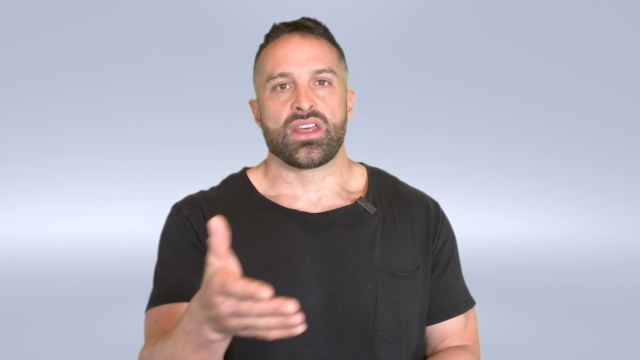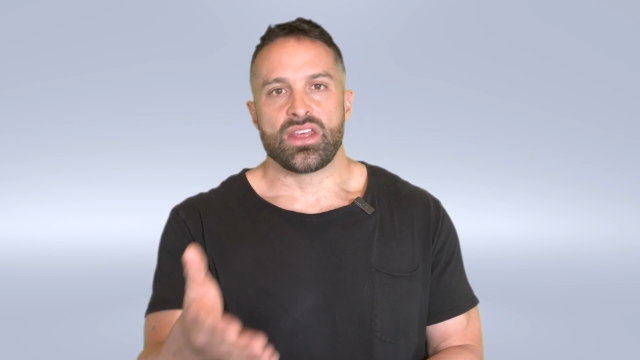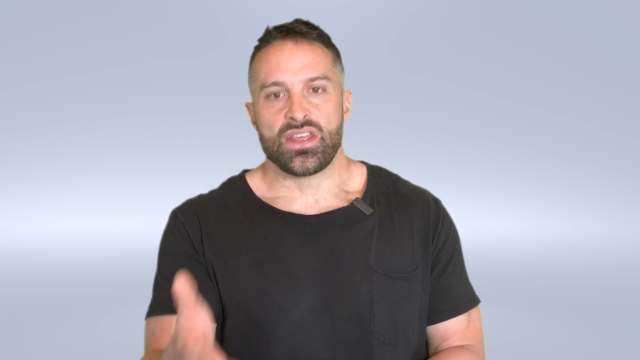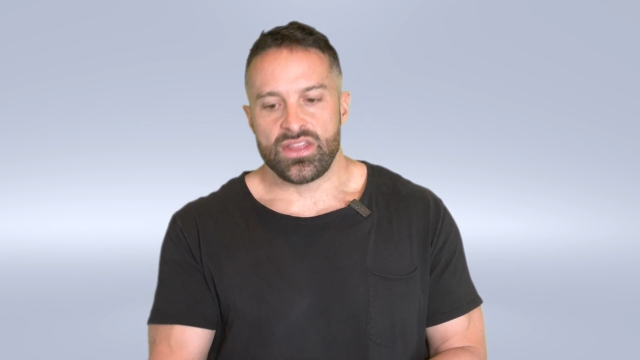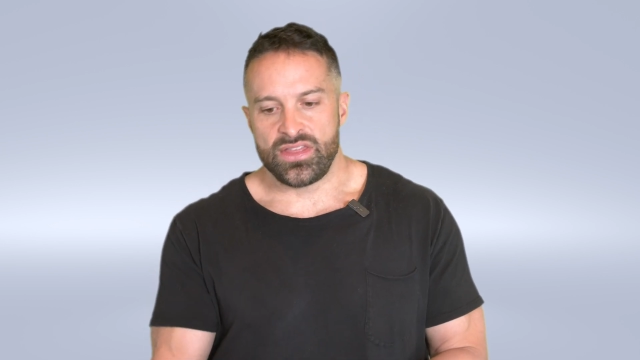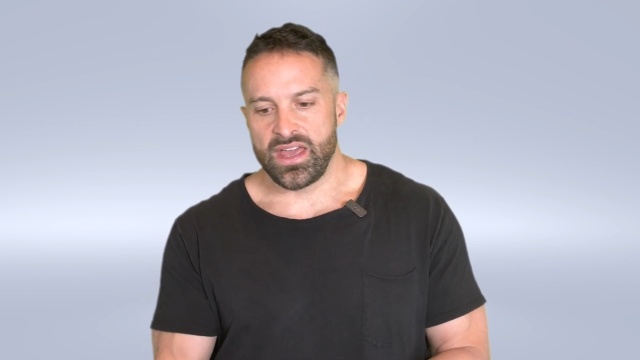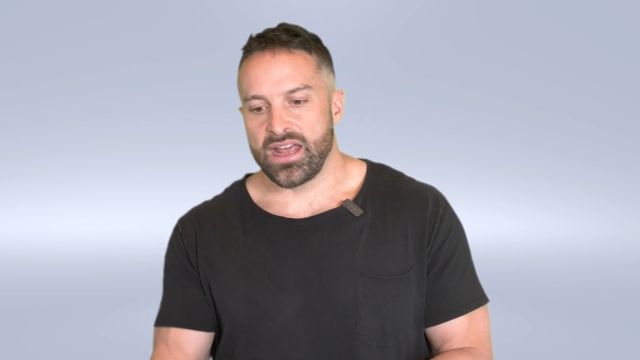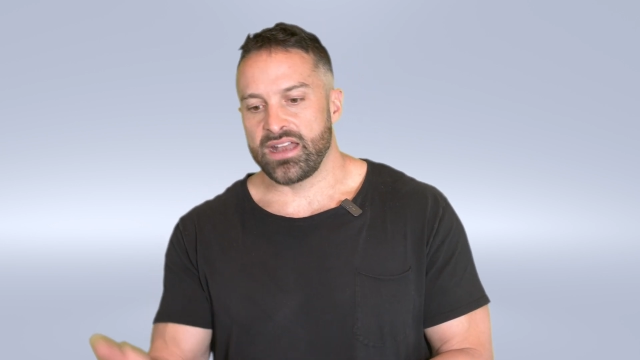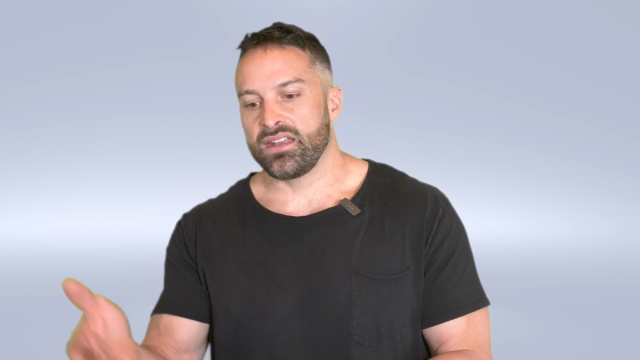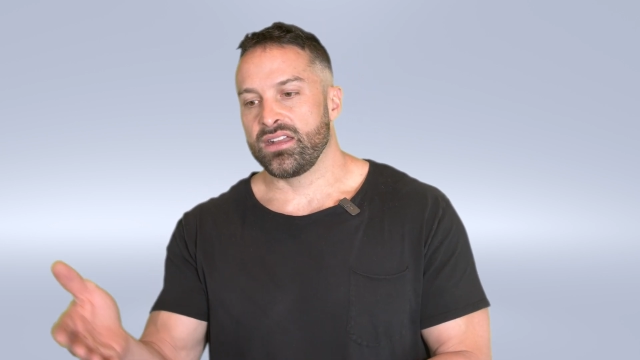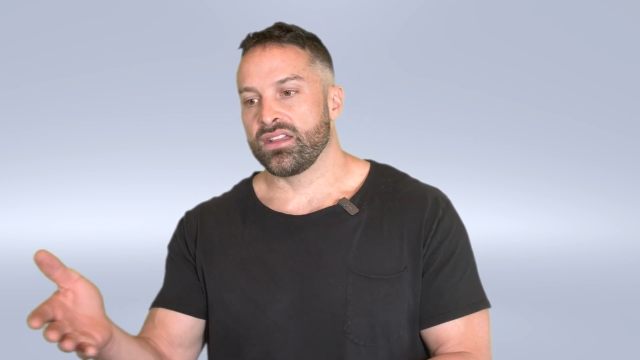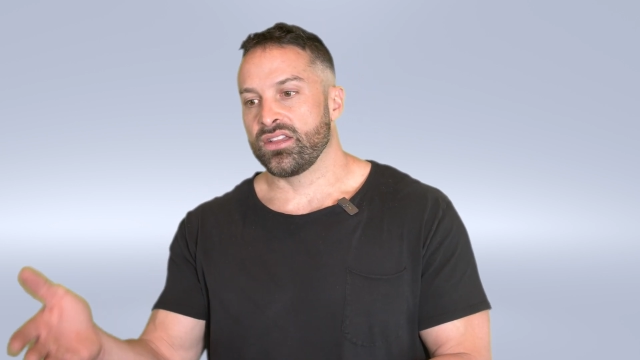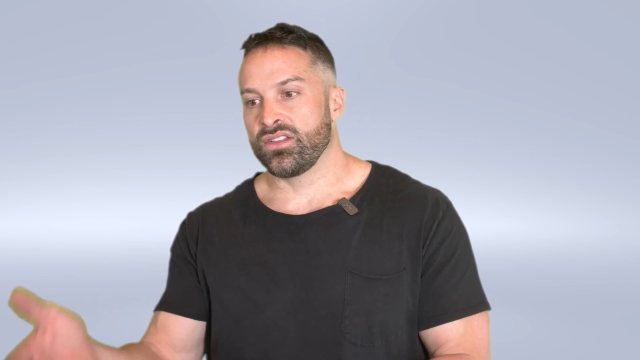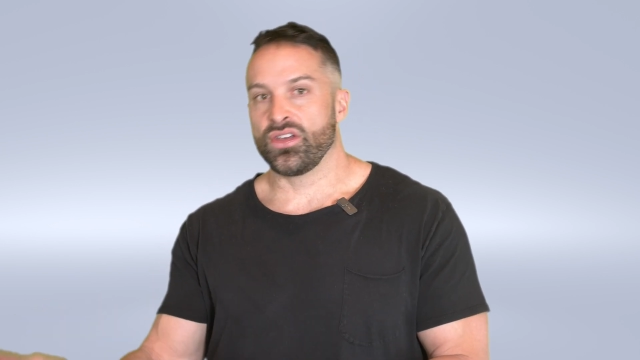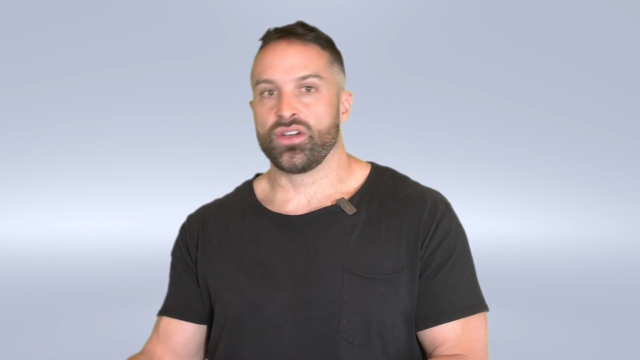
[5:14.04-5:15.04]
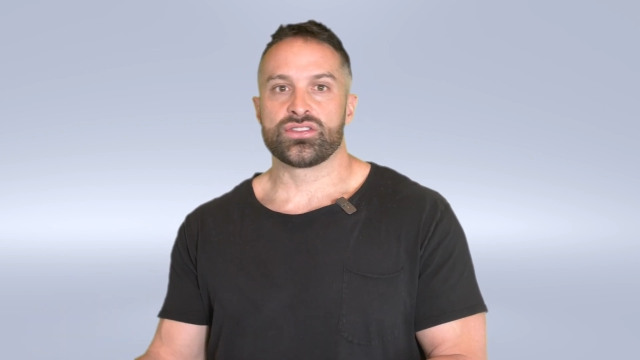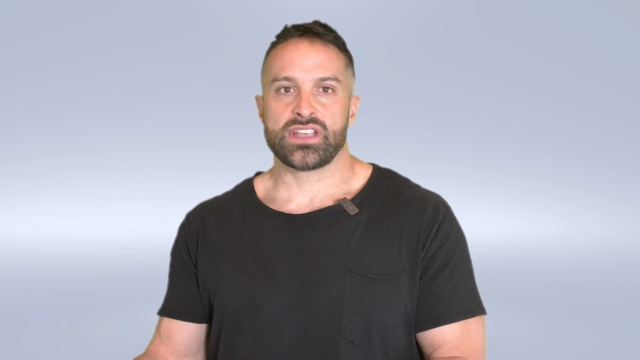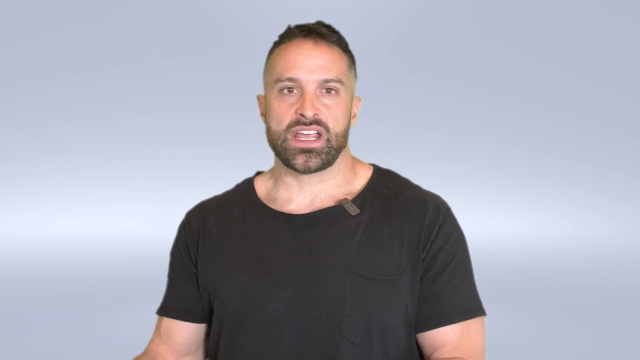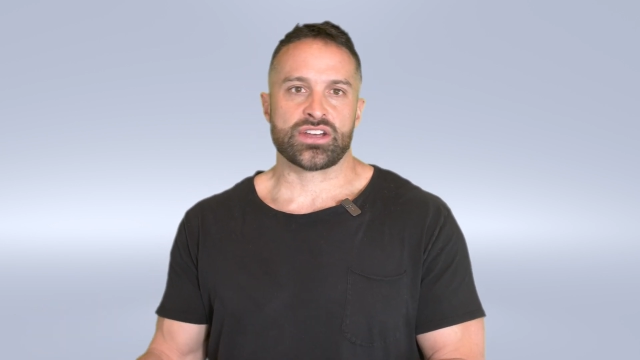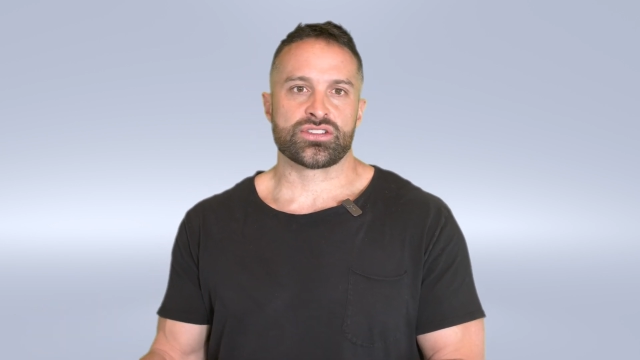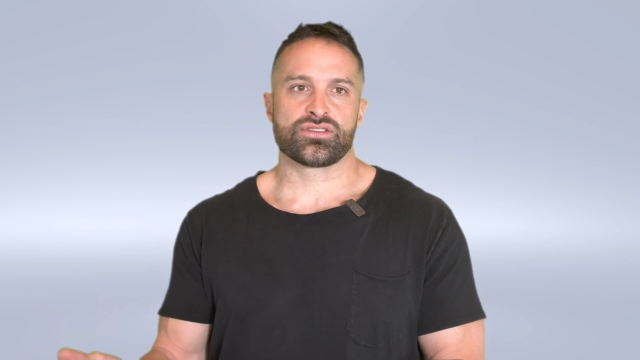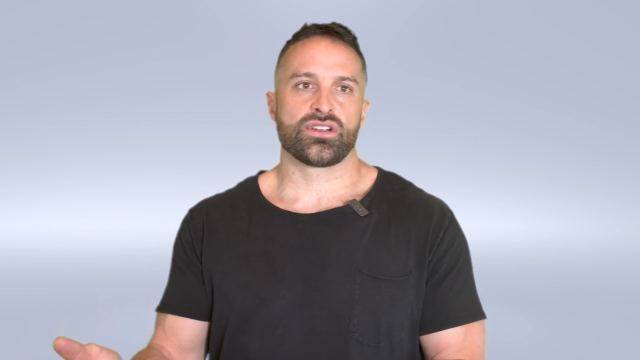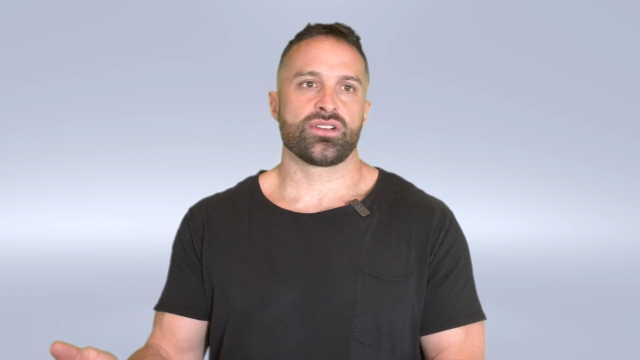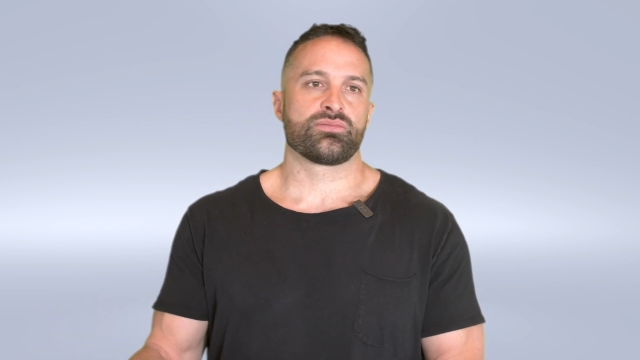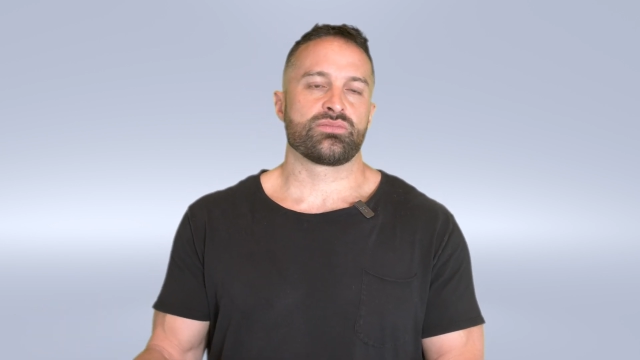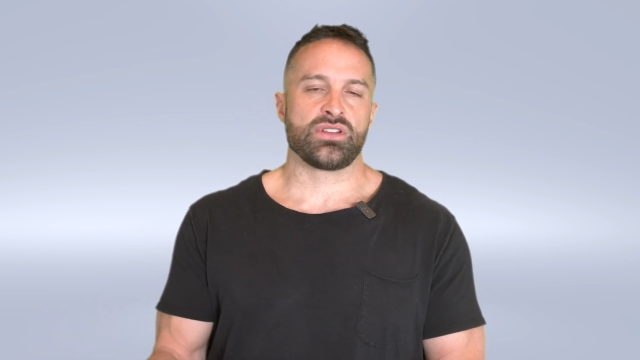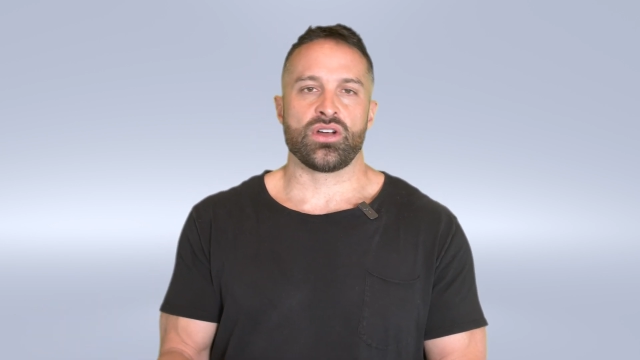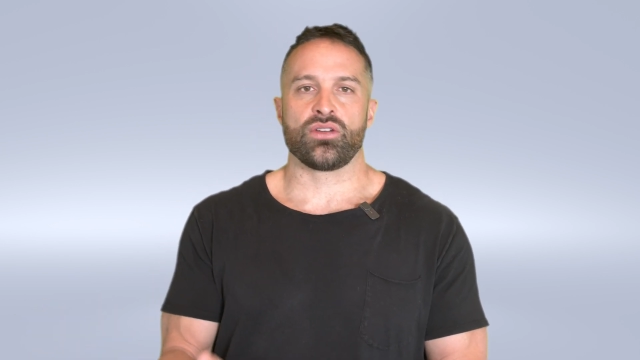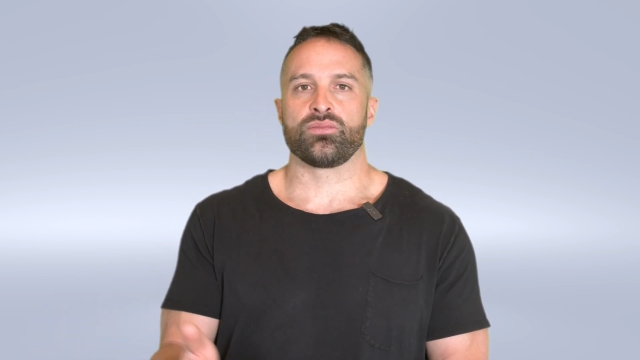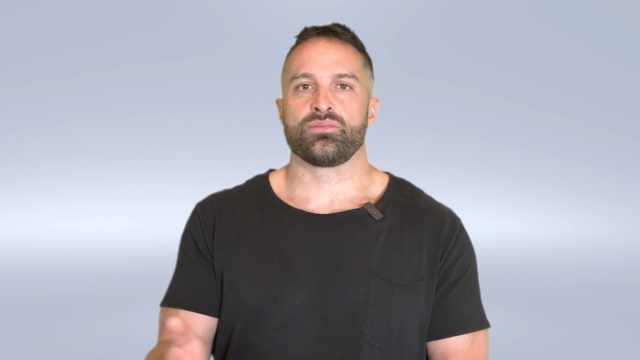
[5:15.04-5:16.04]
than those extra, you
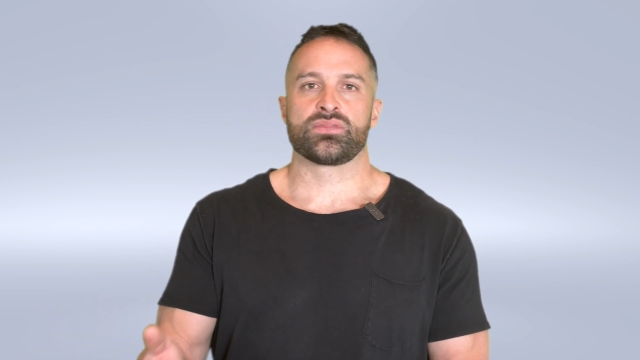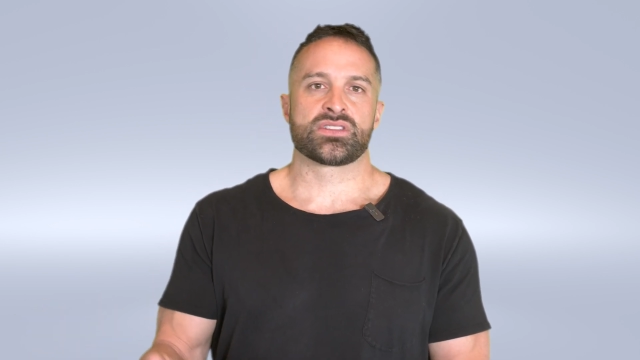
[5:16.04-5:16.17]
know,